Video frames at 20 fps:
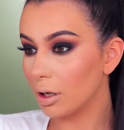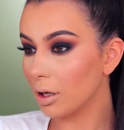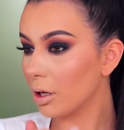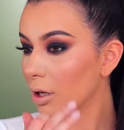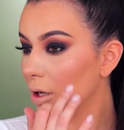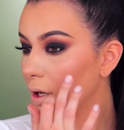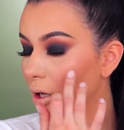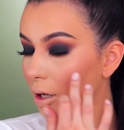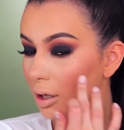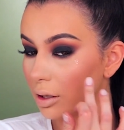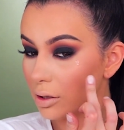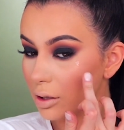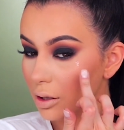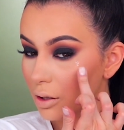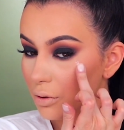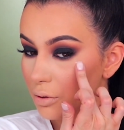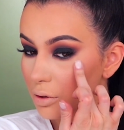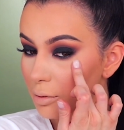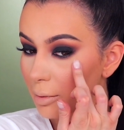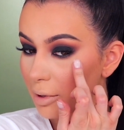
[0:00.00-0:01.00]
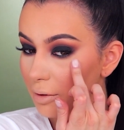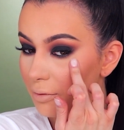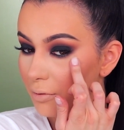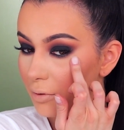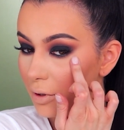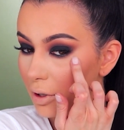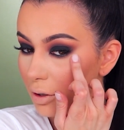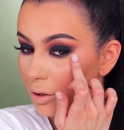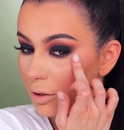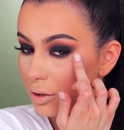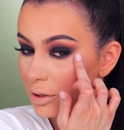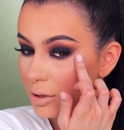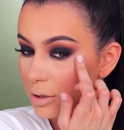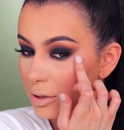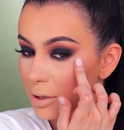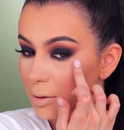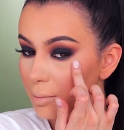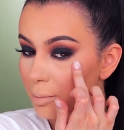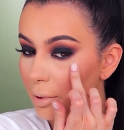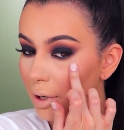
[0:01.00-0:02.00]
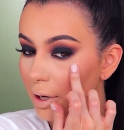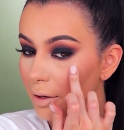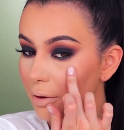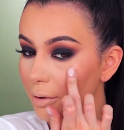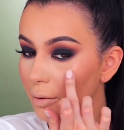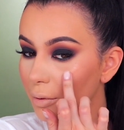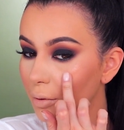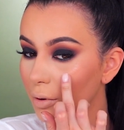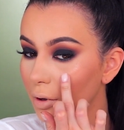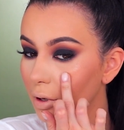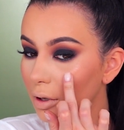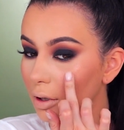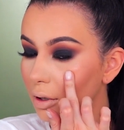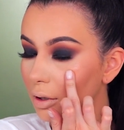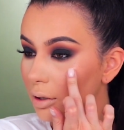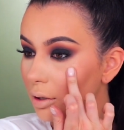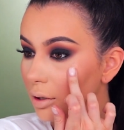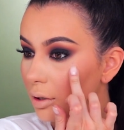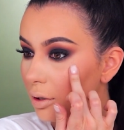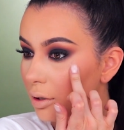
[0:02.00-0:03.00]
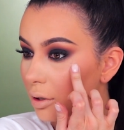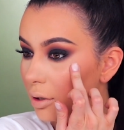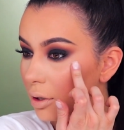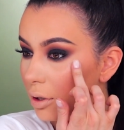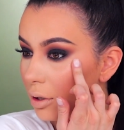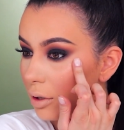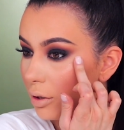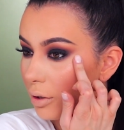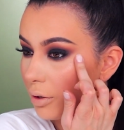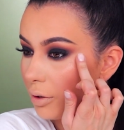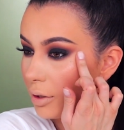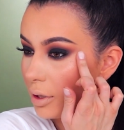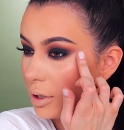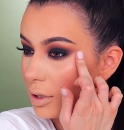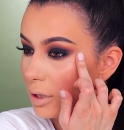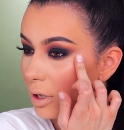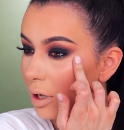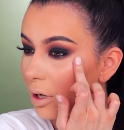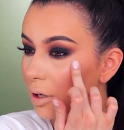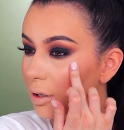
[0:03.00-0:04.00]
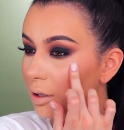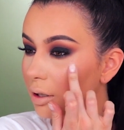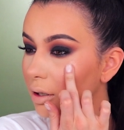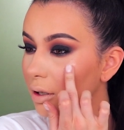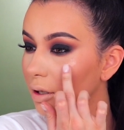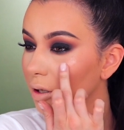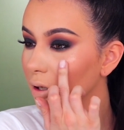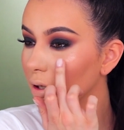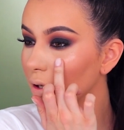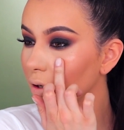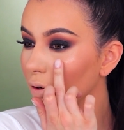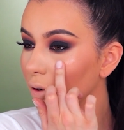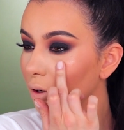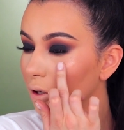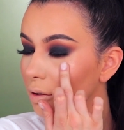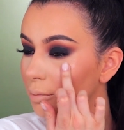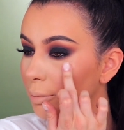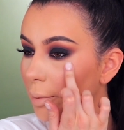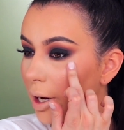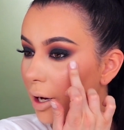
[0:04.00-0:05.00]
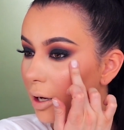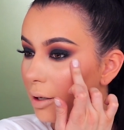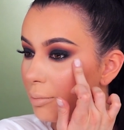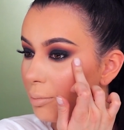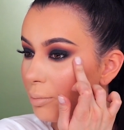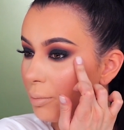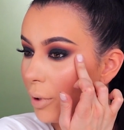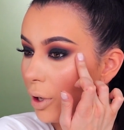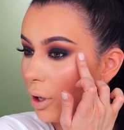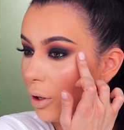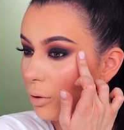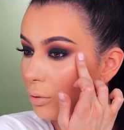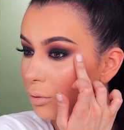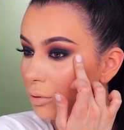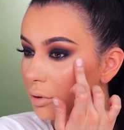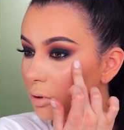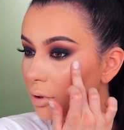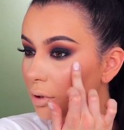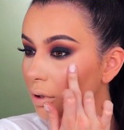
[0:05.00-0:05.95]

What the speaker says: And use my finger to spread the oil on this area here on my bone.